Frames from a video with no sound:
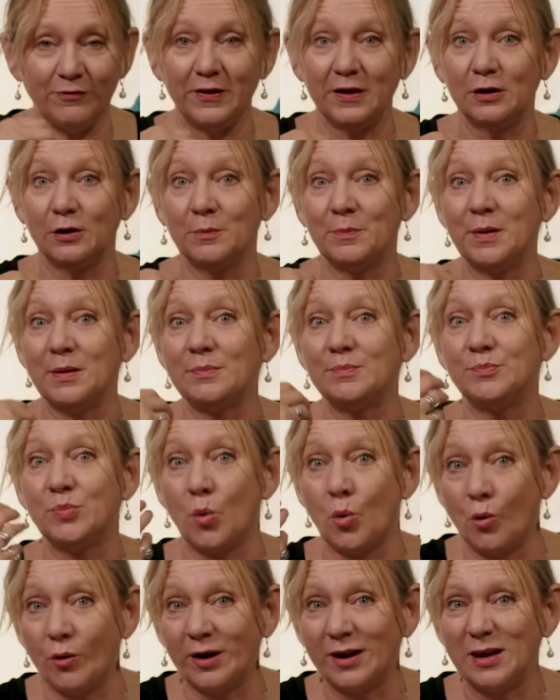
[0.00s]
feel a bit
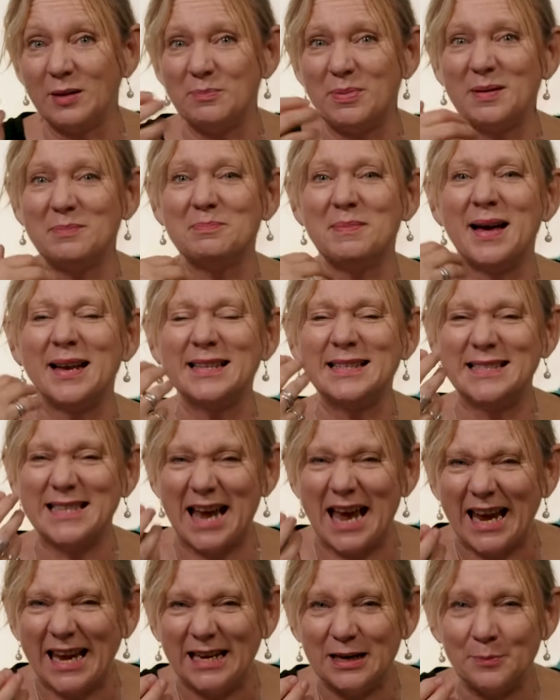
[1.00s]
boring, a bit
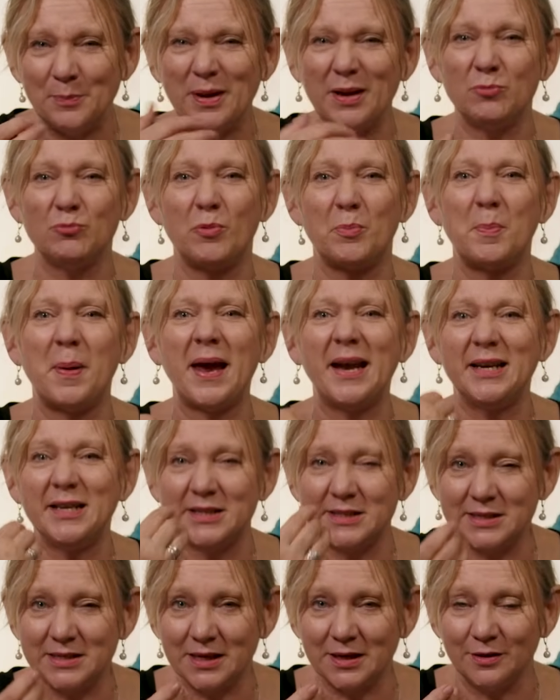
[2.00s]
mundane, a bit
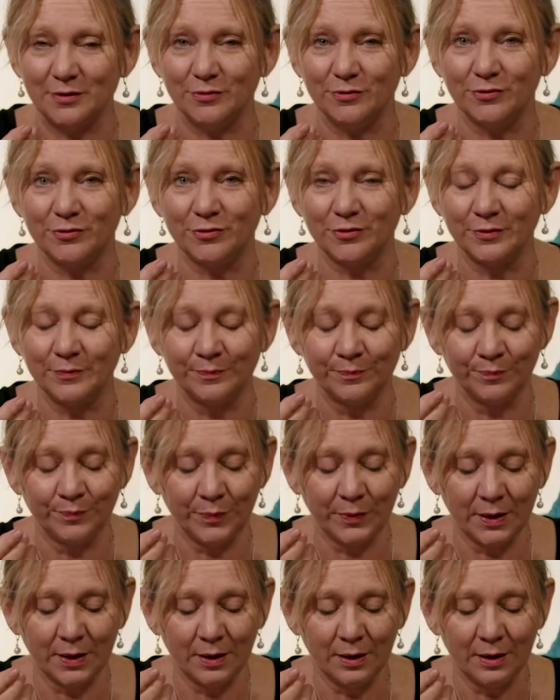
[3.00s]
repetitive.
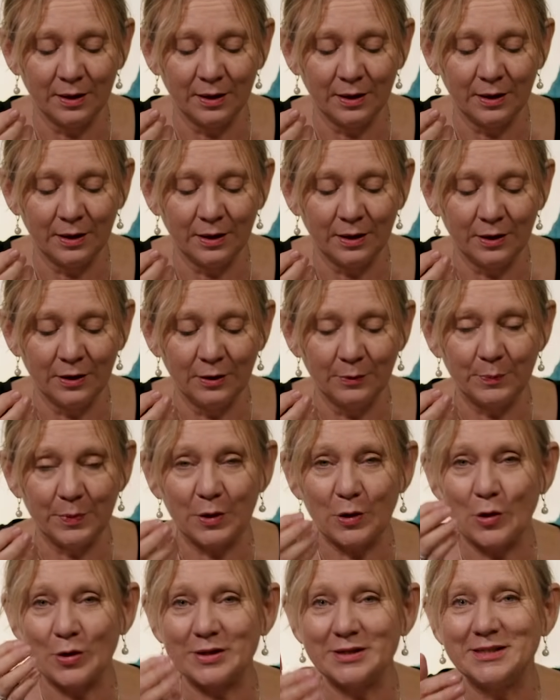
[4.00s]

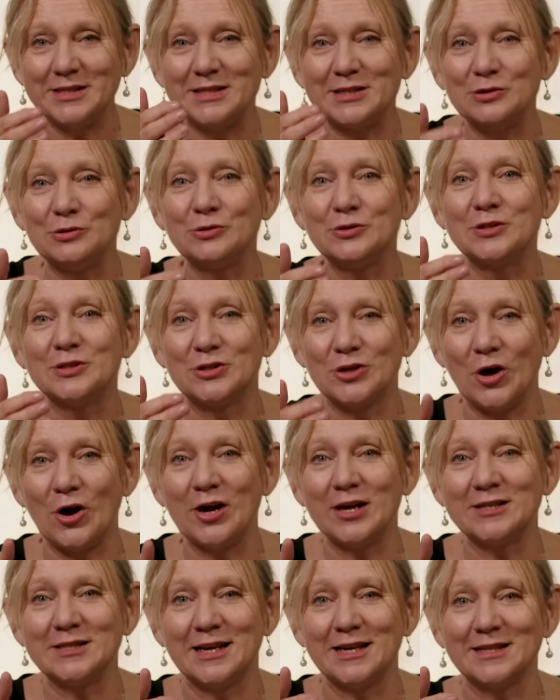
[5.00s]
But God still
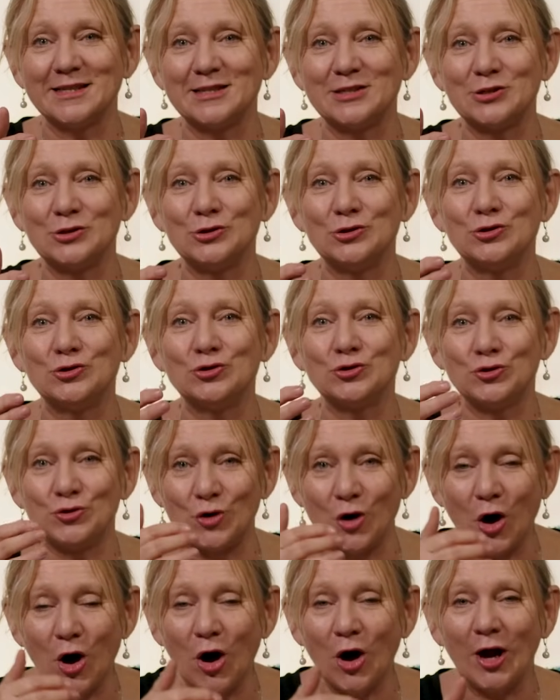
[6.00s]
desires us to
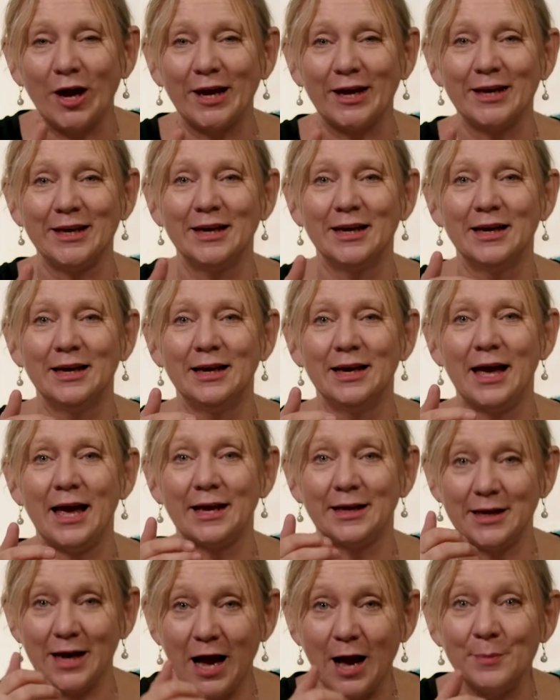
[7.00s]
try
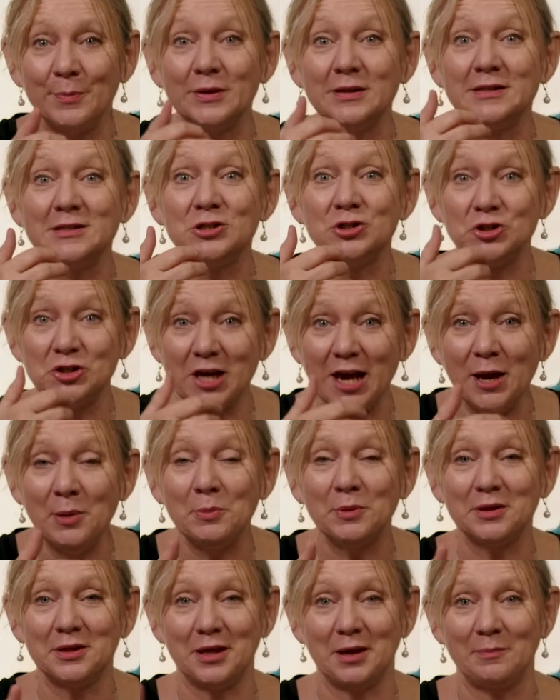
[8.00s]
and come and share
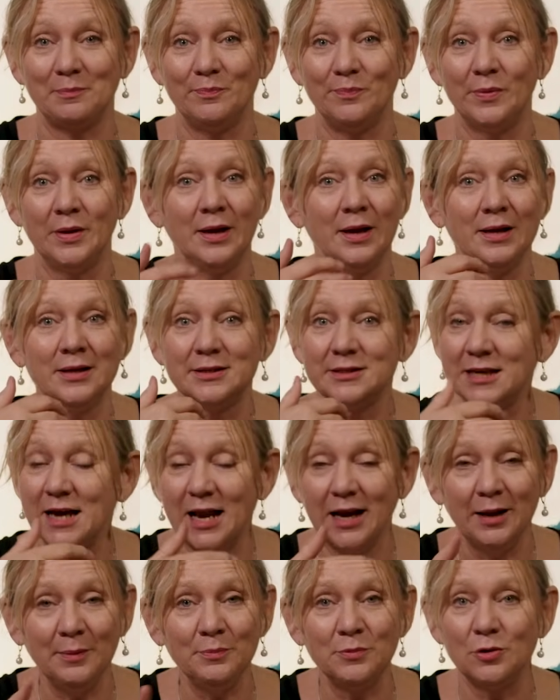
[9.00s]
with him.
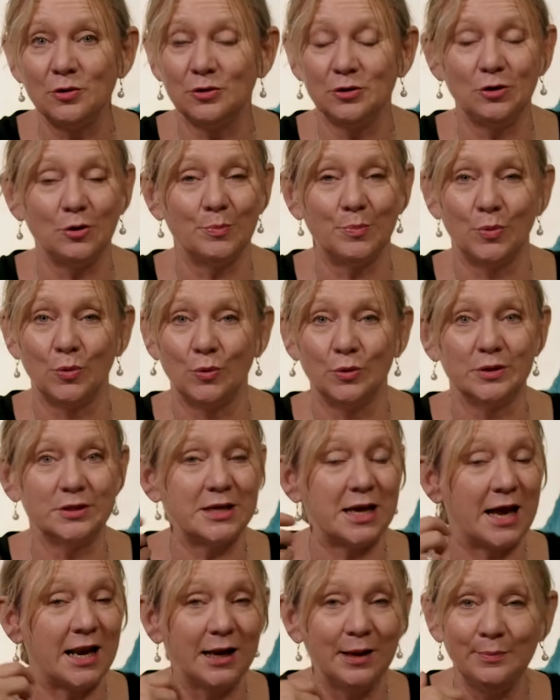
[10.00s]
Tell him you're bored.
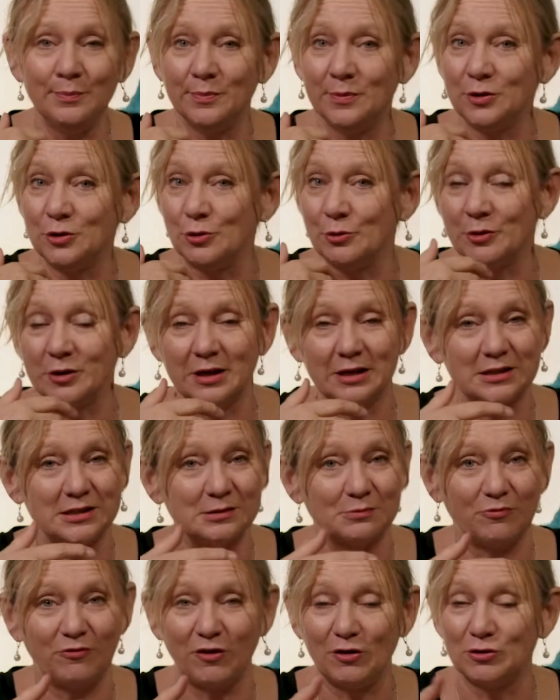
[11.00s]
Tell him
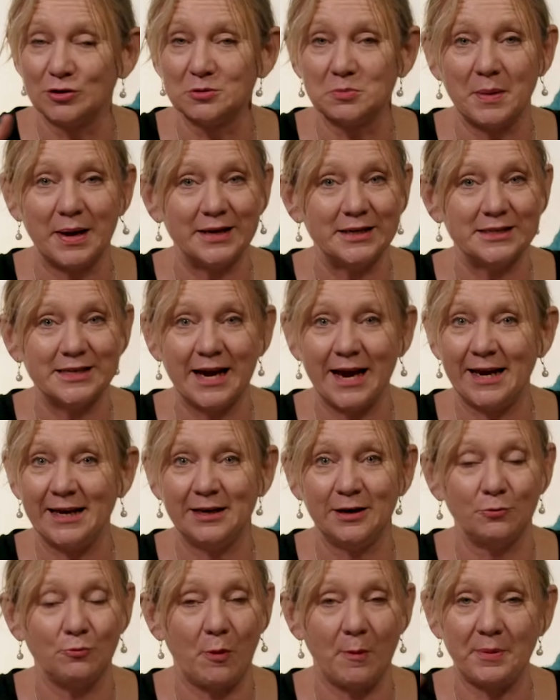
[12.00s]
it feels
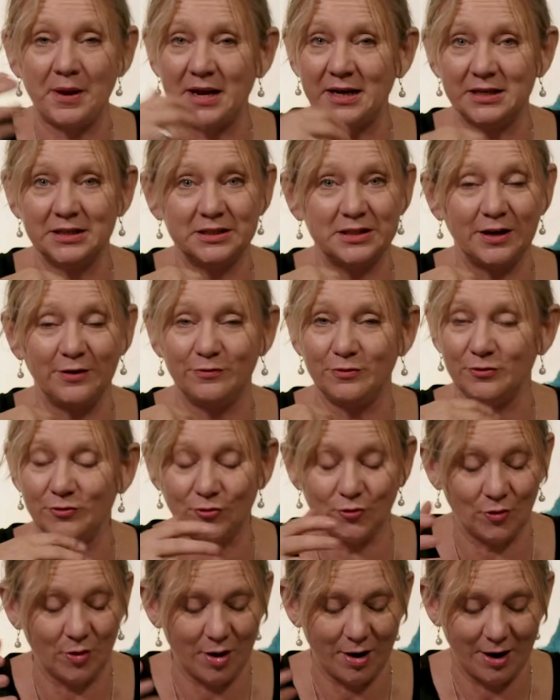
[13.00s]
mundane and repetitive
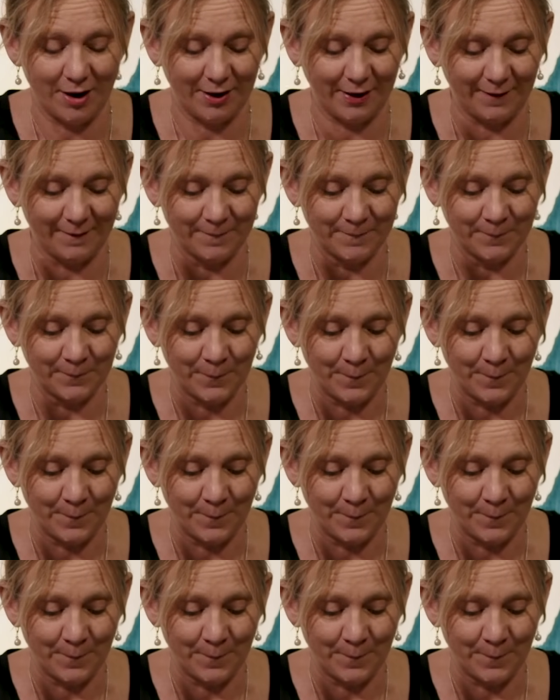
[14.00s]
and dry.